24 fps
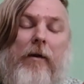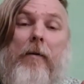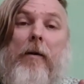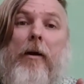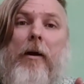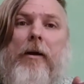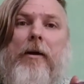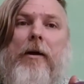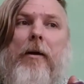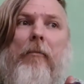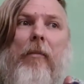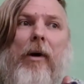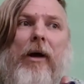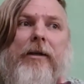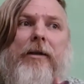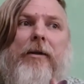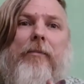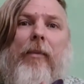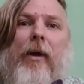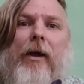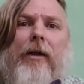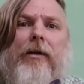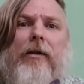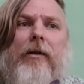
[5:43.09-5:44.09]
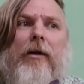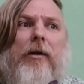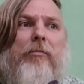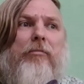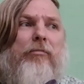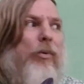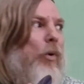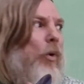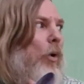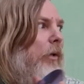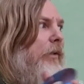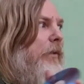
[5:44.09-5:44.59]
in a mathematical
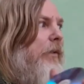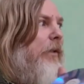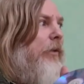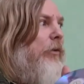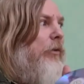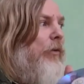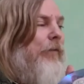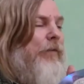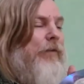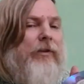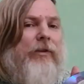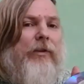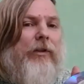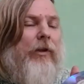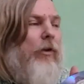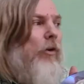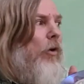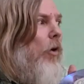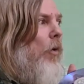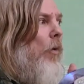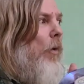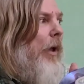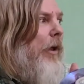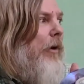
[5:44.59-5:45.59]
process with 0